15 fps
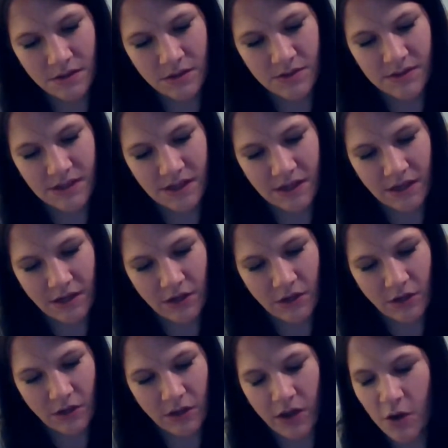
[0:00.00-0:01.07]
There's like a
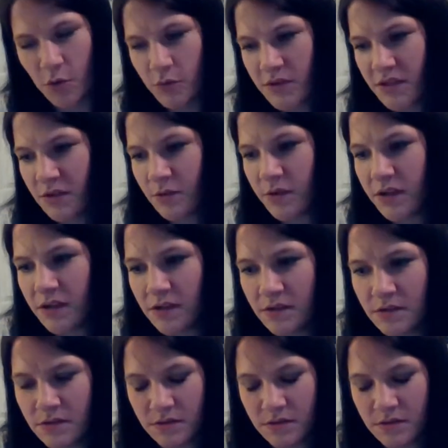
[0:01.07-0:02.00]
glow to it.